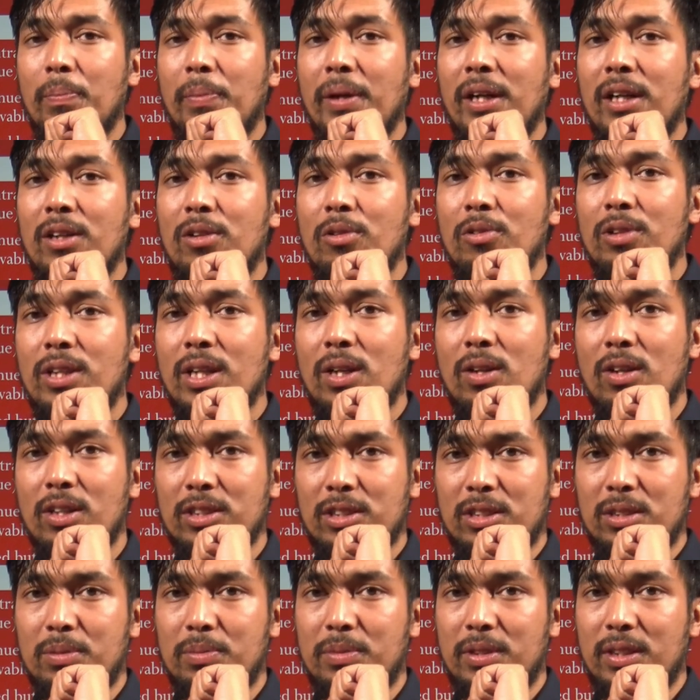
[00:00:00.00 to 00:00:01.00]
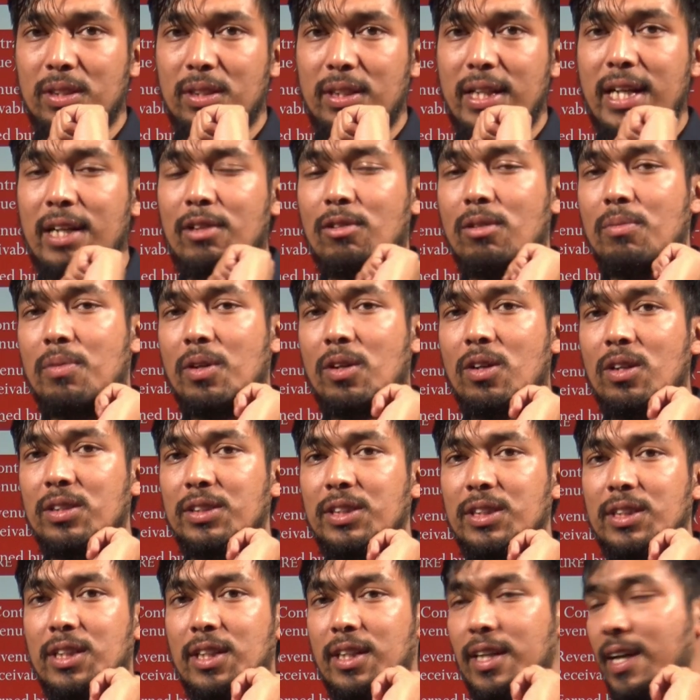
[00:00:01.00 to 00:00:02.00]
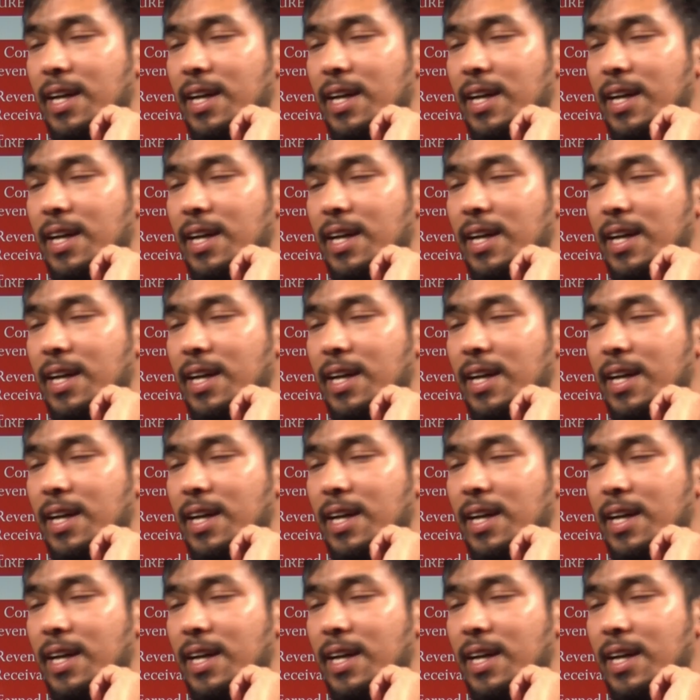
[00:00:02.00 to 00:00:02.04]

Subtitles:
billed to the customer. That will be considered